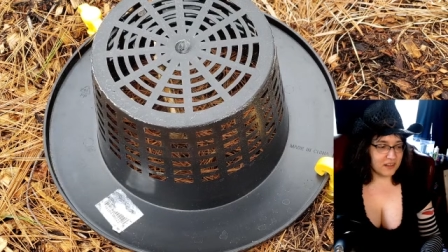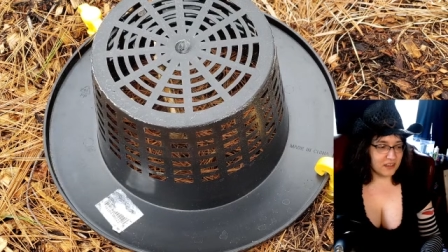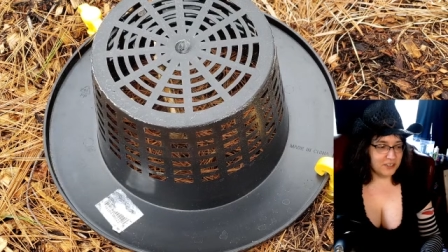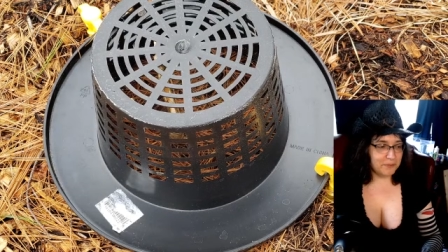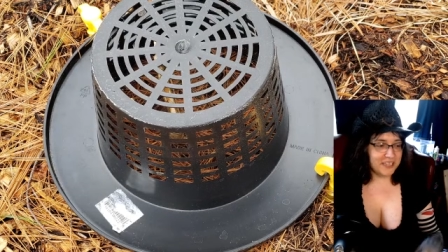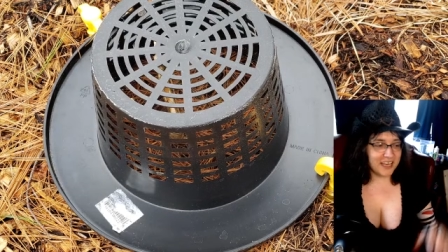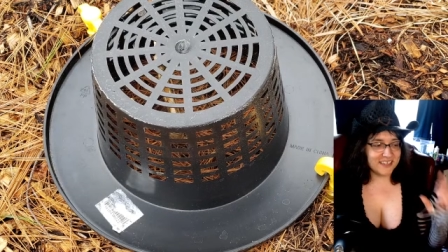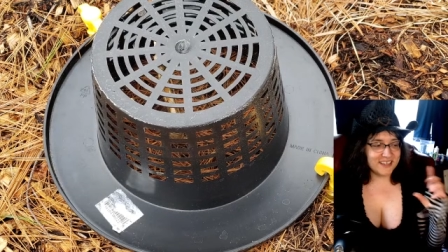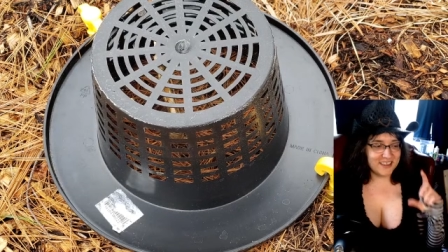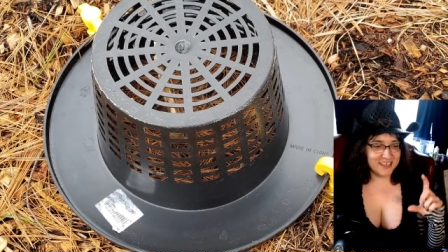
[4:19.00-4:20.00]
to
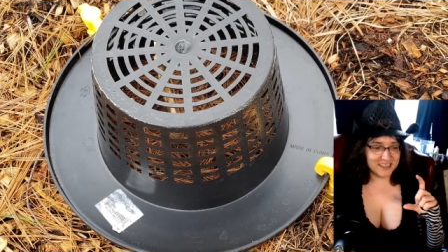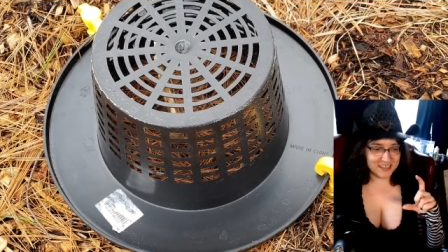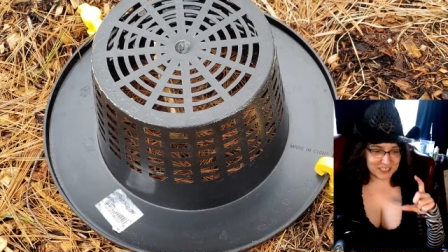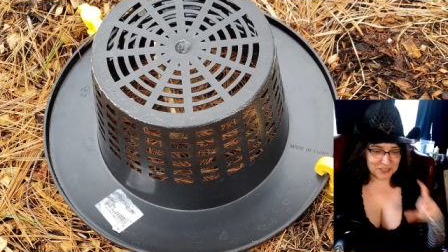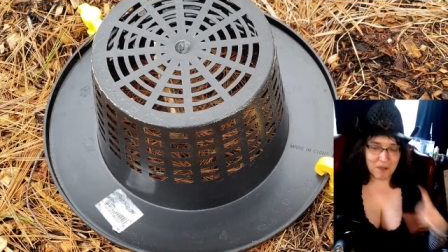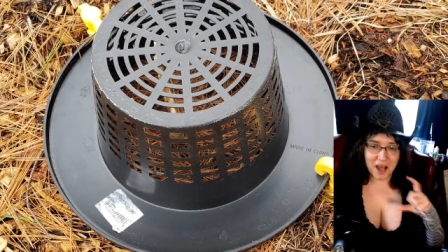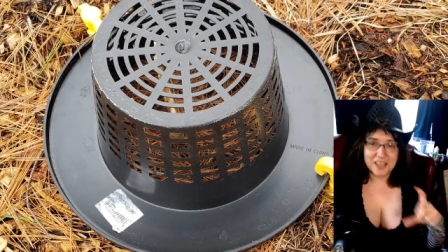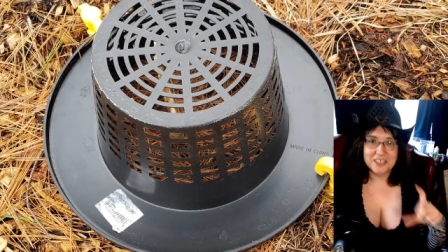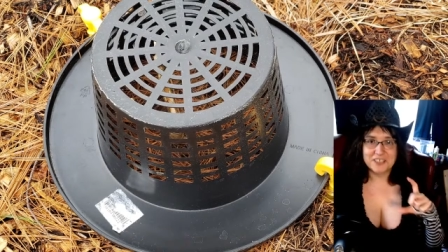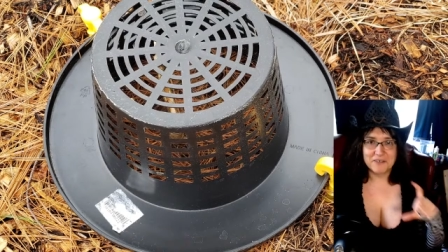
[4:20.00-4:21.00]
protect the the
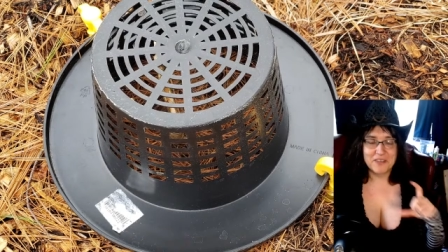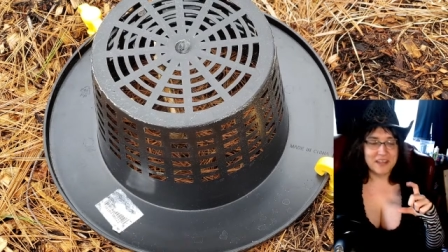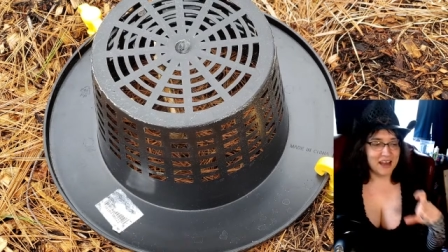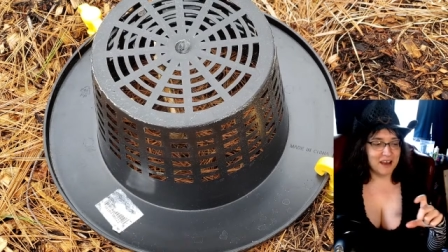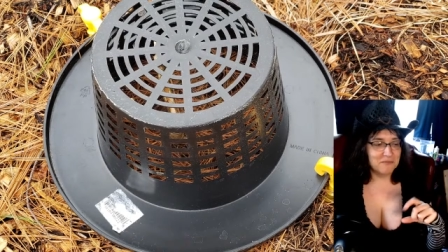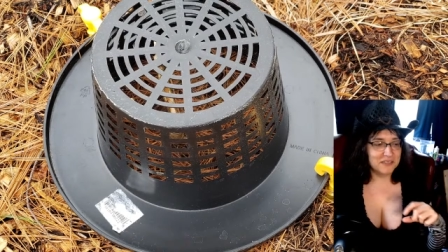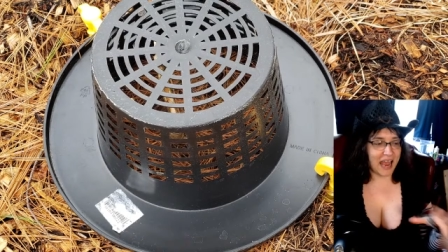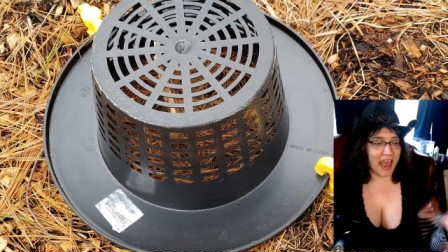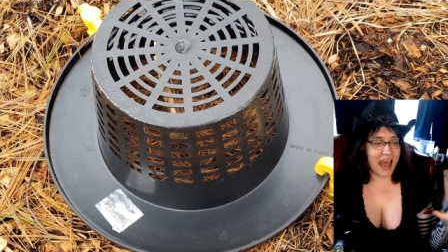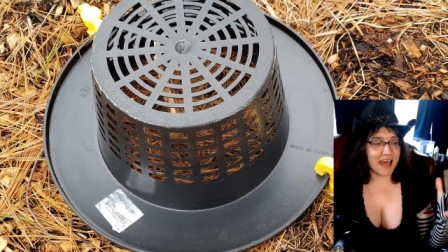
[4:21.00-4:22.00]
smallest of the nubs,
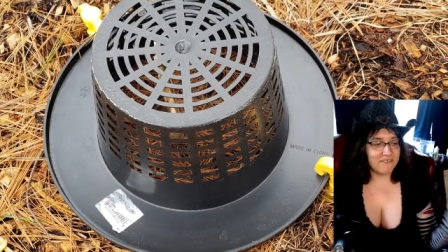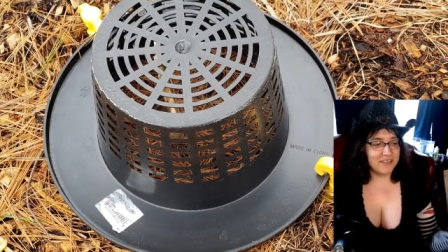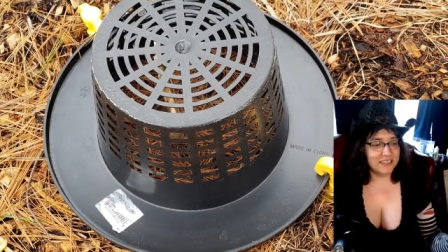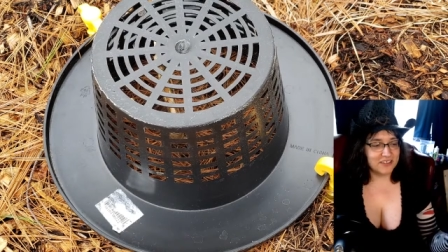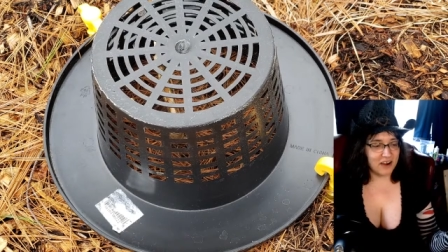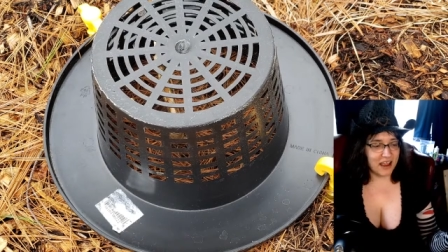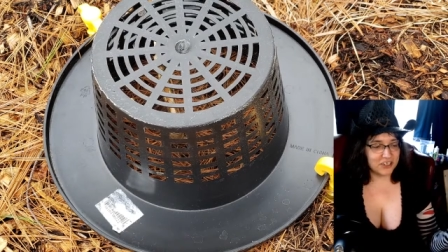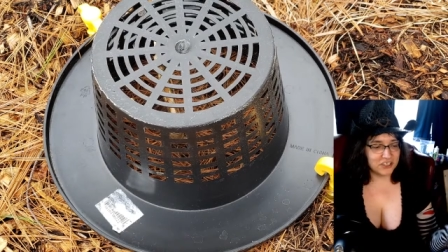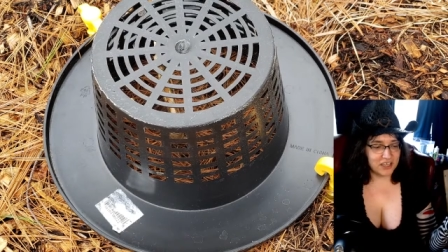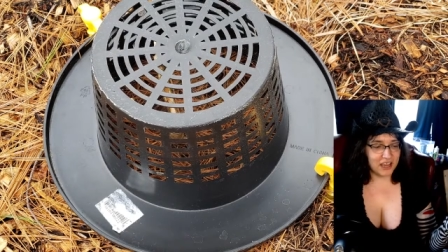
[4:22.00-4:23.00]
I have these are
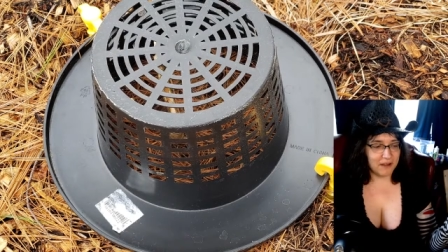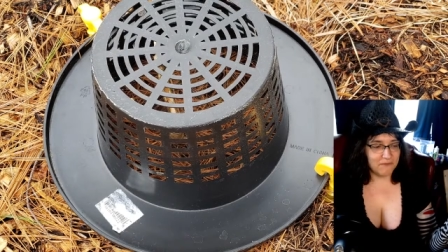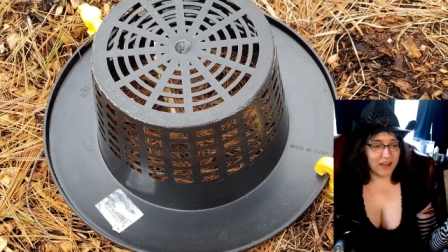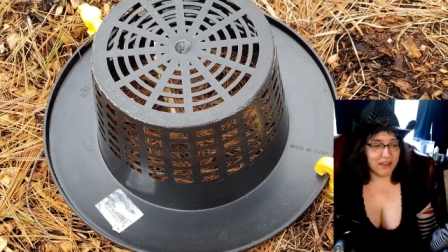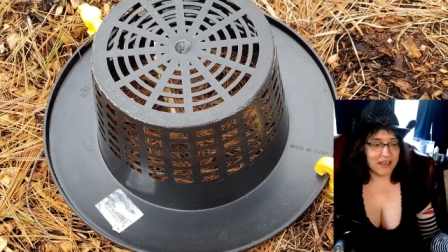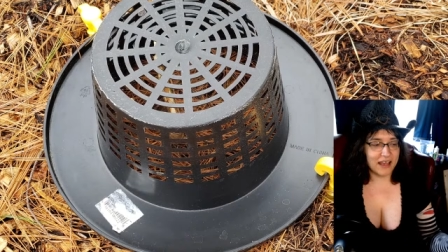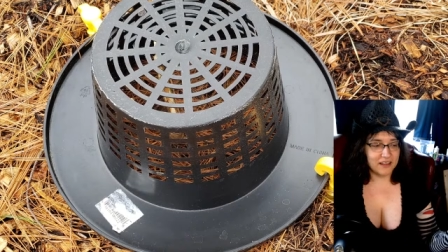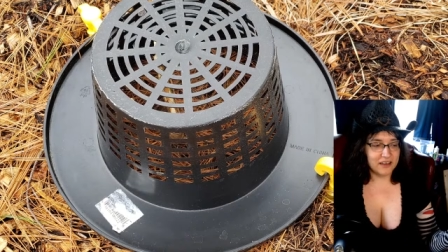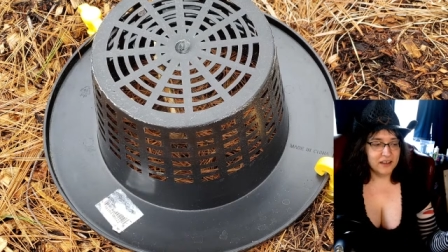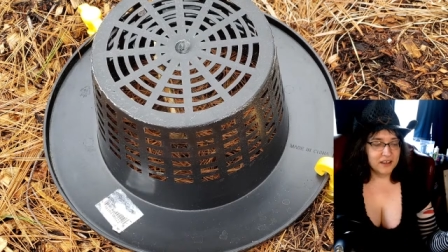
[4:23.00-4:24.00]
actually uh, five
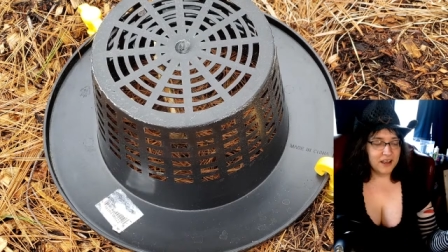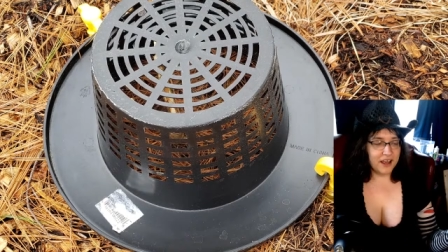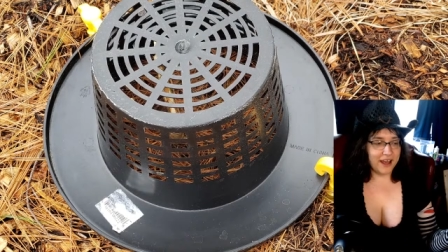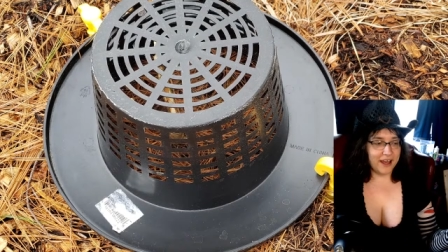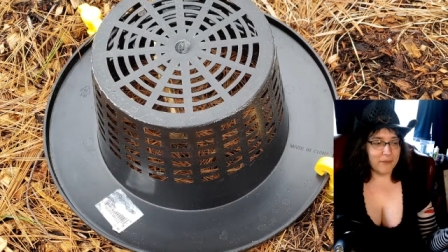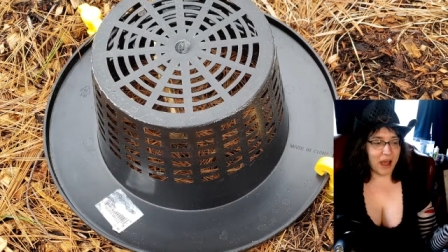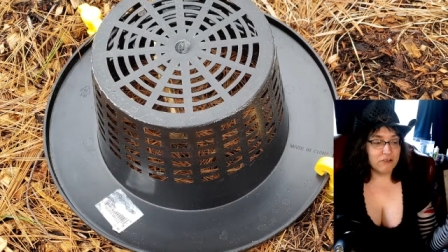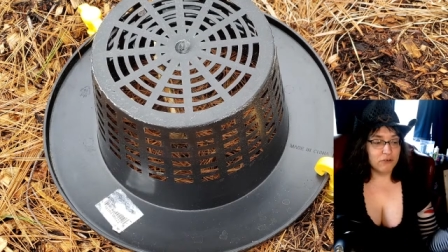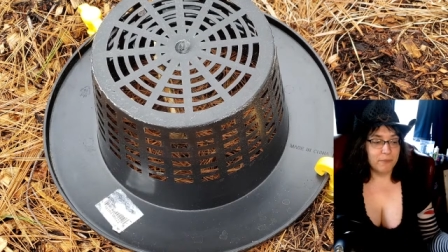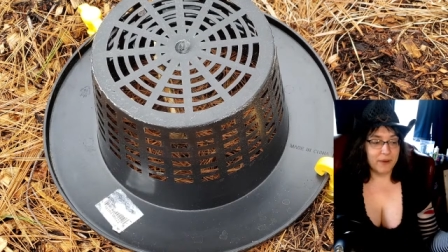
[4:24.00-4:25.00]
gallon um,
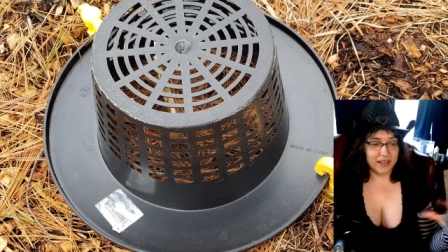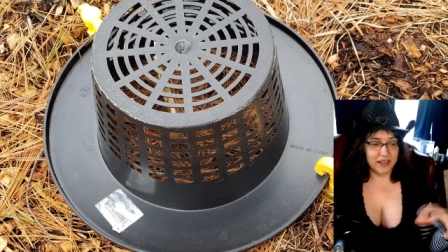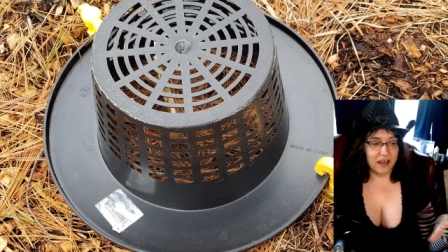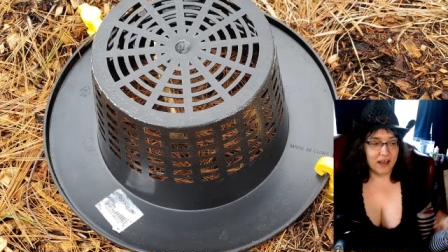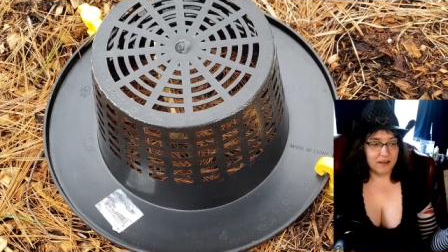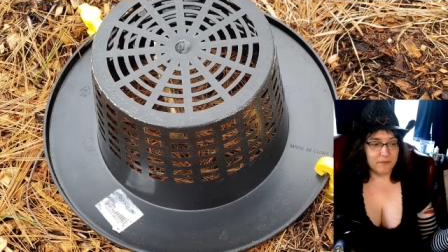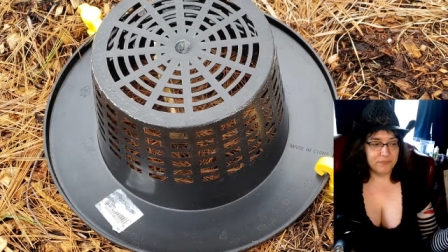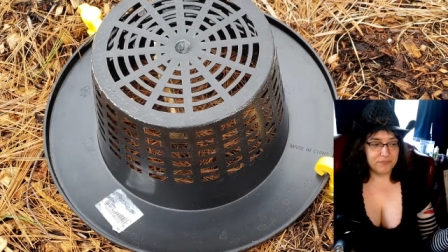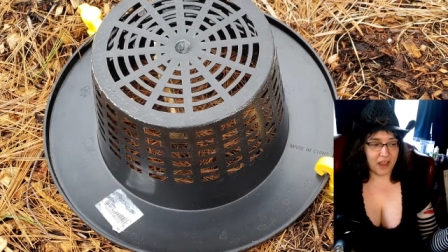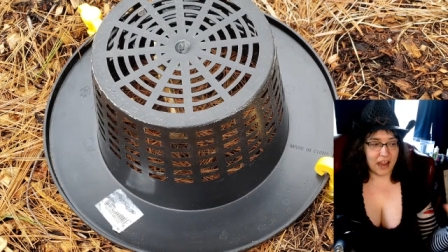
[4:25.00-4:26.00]
hydro bucket uh,
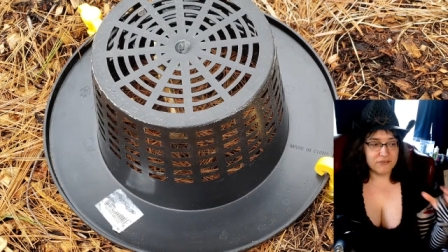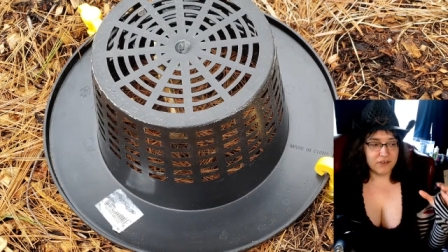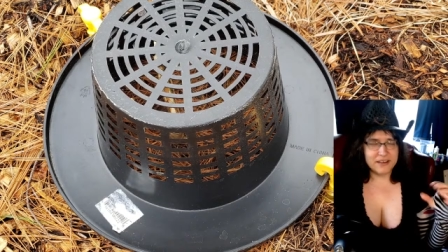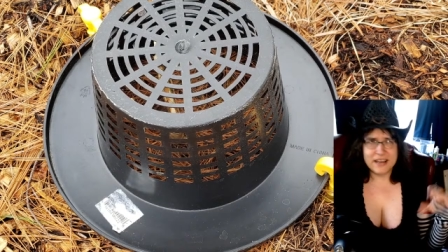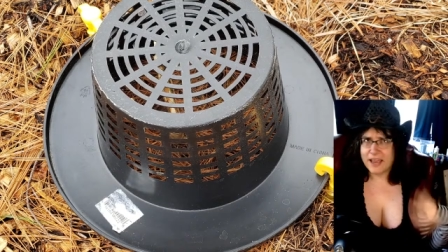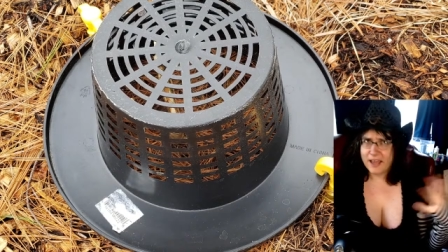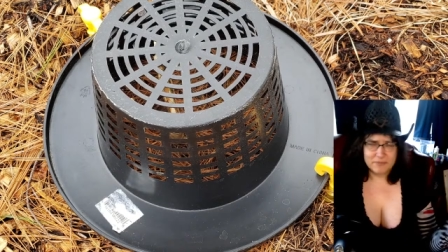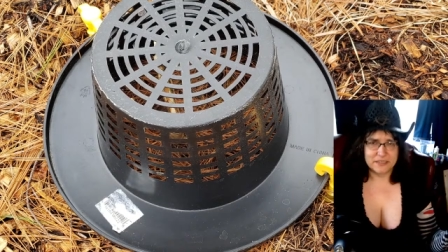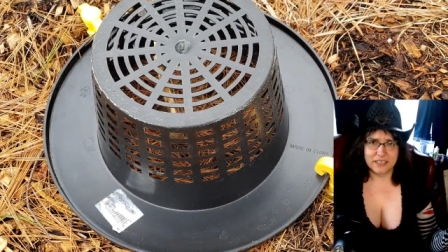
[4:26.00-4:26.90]
hydro net cups.